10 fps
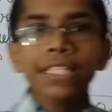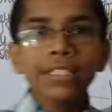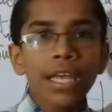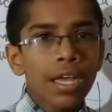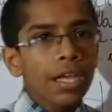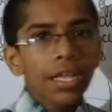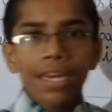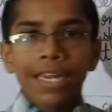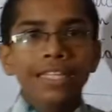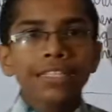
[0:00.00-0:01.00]
is
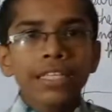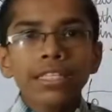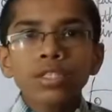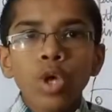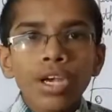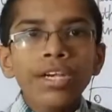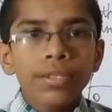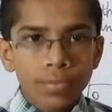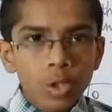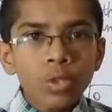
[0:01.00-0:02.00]
less in solid,
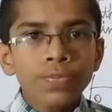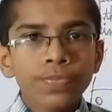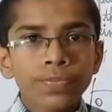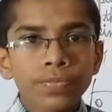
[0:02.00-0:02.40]
no?